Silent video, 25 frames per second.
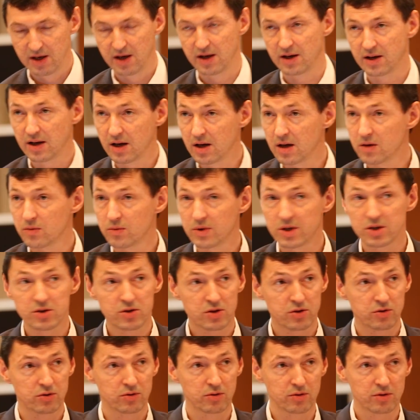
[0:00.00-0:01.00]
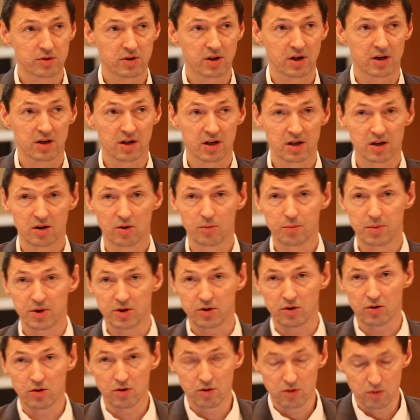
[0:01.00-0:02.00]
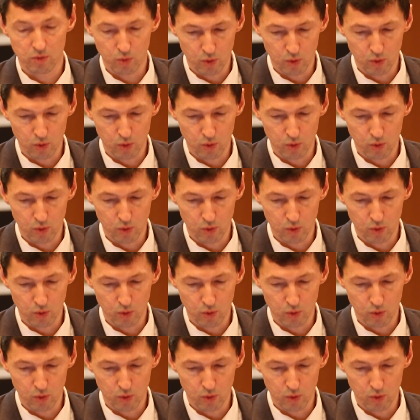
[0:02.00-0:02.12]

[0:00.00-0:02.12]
Again, these tools can help in your